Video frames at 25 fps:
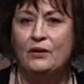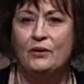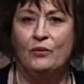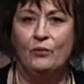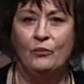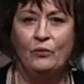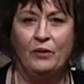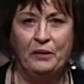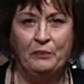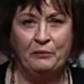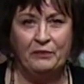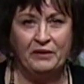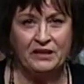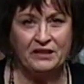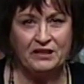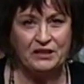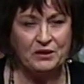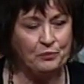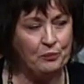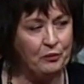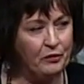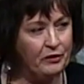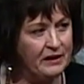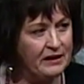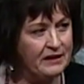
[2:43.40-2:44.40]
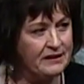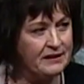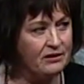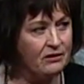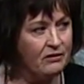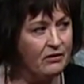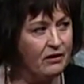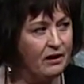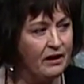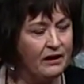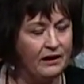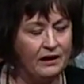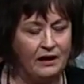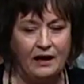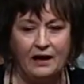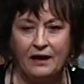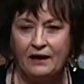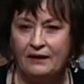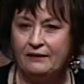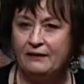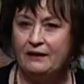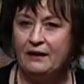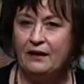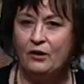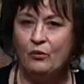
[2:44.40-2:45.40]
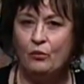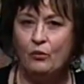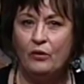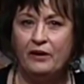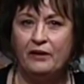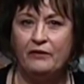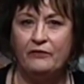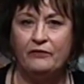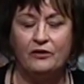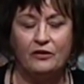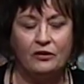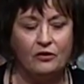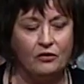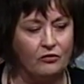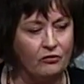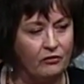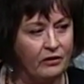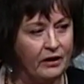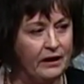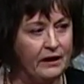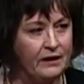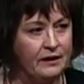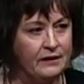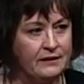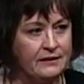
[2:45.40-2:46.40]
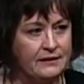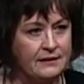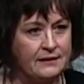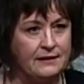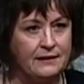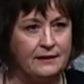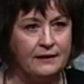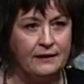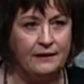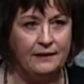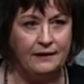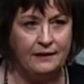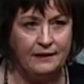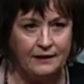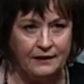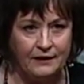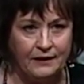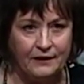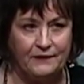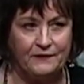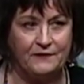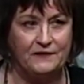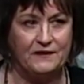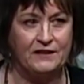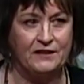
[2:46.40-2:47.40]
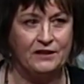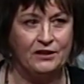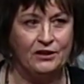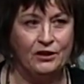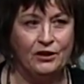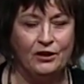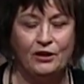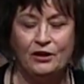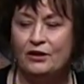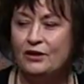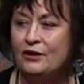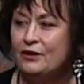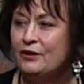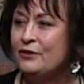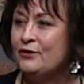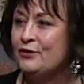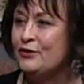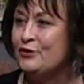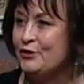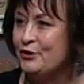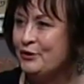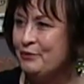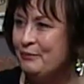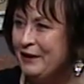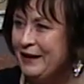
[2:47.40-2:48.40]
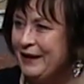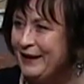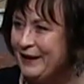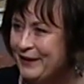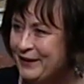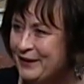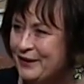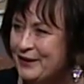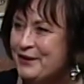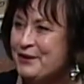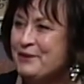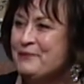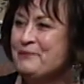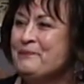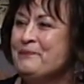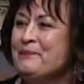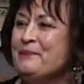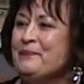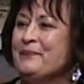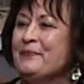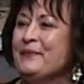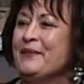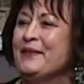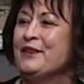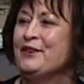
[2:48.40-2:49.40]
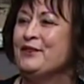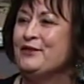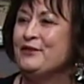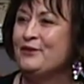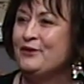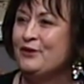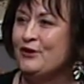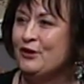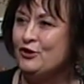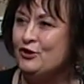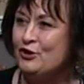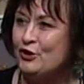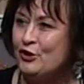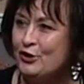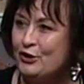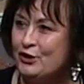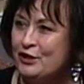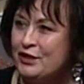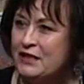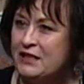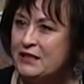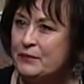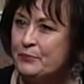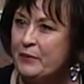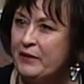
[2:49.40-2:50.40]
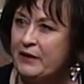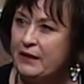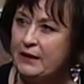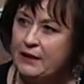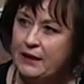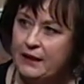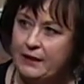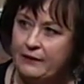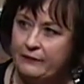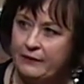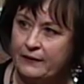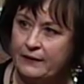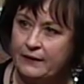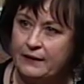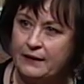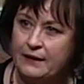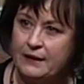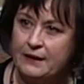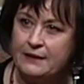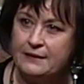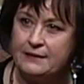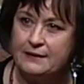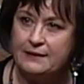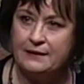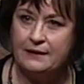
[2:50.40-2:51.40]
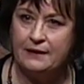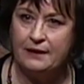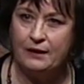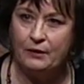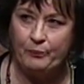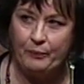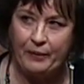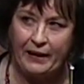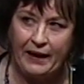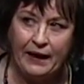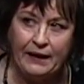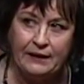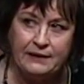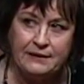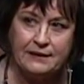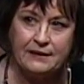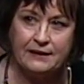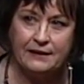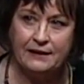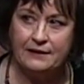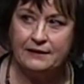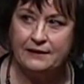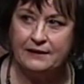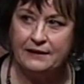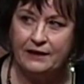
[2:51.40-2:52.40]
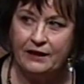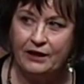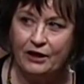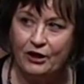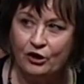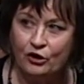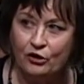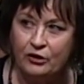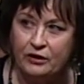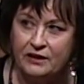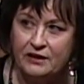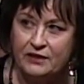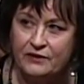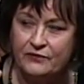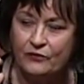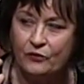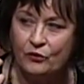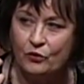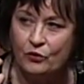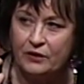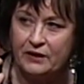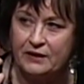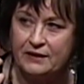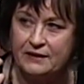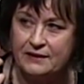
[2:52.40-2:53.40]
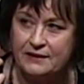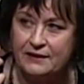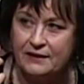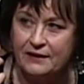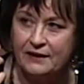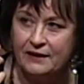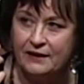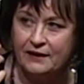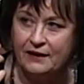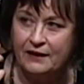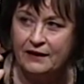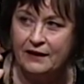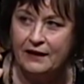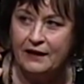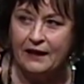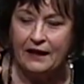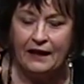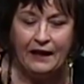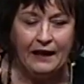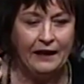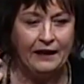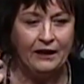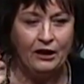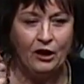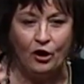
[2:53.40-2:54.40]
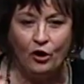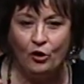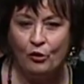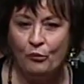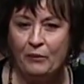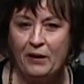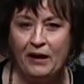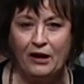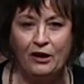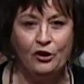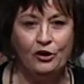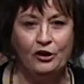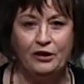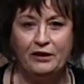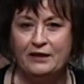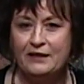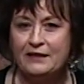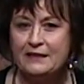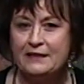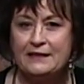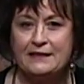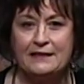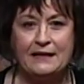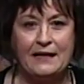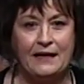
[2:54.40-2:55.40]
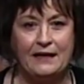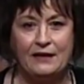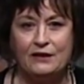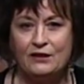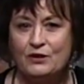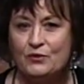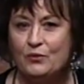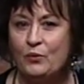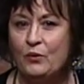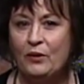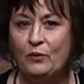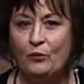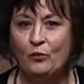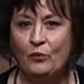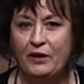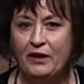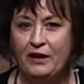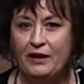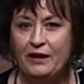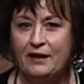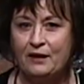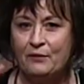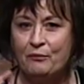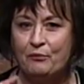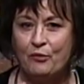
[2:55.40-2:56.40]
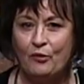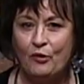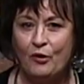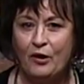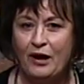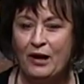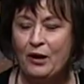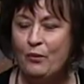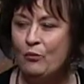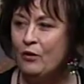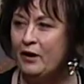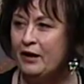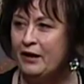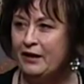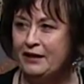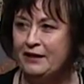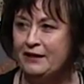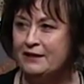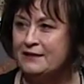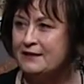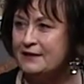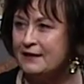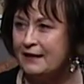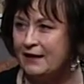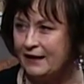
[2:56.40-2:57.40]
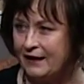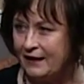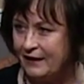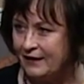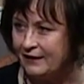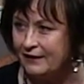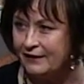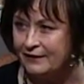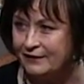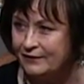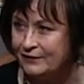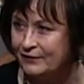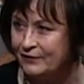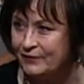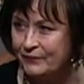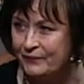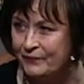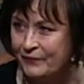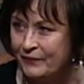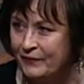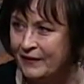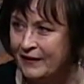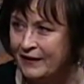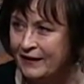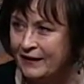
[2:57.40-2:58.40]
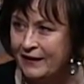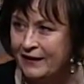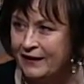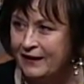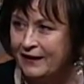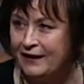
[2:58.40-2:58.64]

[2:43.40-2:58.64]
We must press on. I think one of the greatest gifts to me the church has been given is the capacity to hear his voice. Mm-hmm. And oh my goodness, saints, when we can pray what he's saying, mm-hmm.